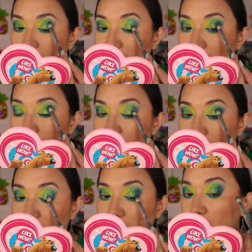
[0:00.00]
and
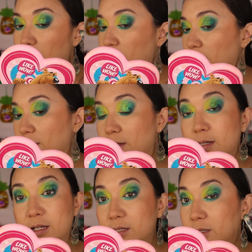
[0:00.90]
blue
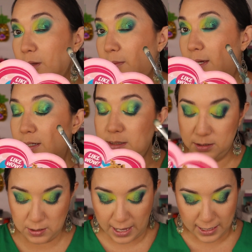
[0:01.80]
into the mix
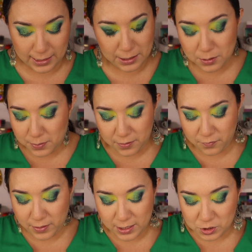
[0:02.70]
to add a little bit of
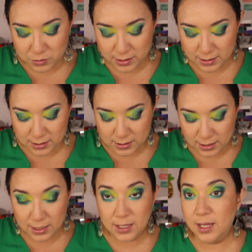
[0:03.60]
interest.
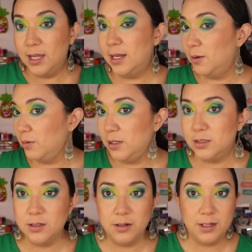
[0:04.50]
And like when you
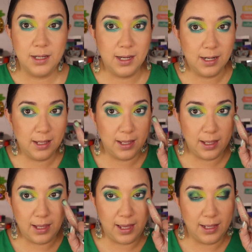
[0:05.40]
turn it kind of
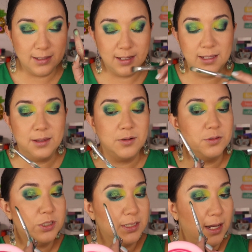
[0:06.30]
adds like a little
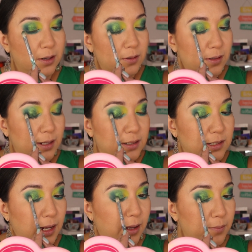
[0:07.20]
shadow, like
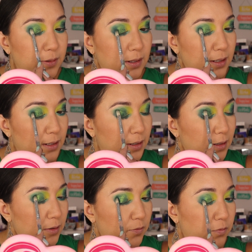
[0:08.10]
depth
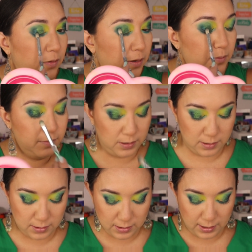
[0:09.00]
from
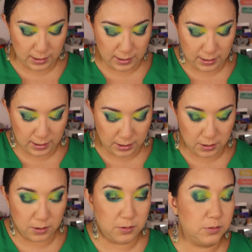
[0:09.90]
the, you
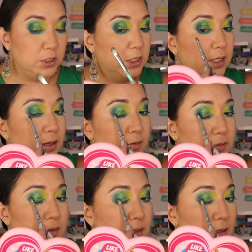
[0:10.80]
know,
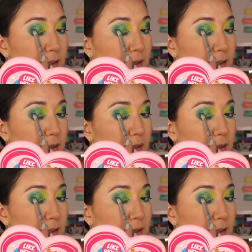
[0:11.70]
shift.